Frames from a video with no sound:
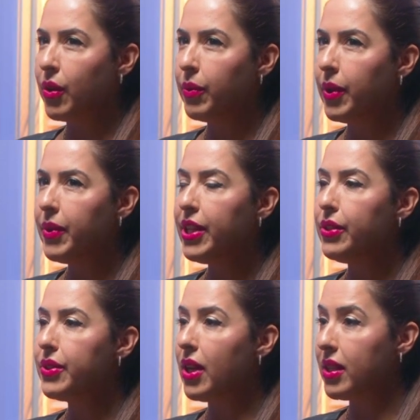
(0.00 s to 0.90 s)
Well, when
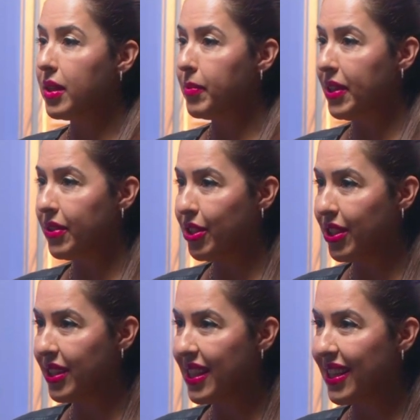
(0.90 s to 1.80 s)
you talked about
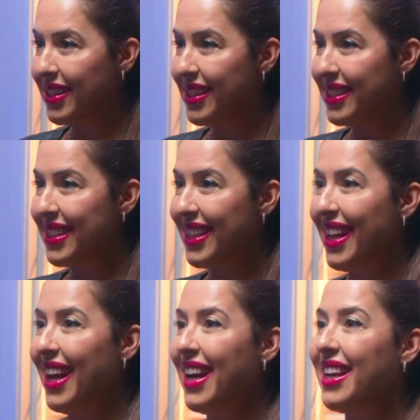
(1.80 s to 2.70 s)
Jesus,
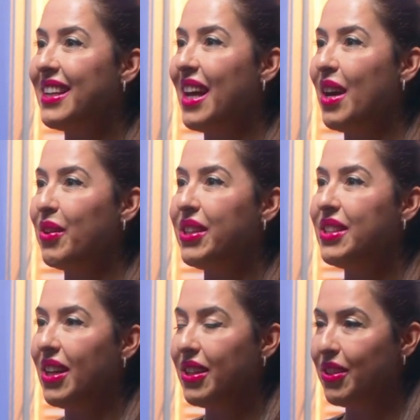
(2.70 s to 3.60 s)
and how he
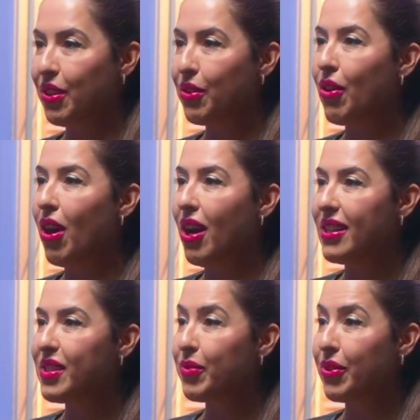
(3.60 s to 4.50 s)
died on the
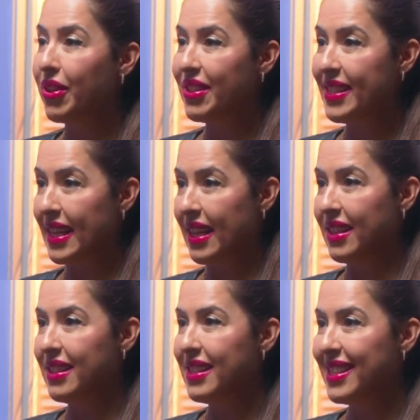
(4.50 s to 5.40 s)
cross for our
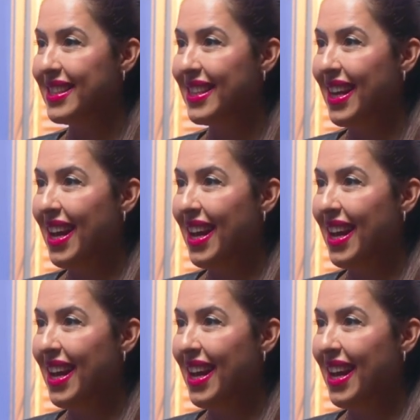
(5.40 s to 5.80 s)
sins.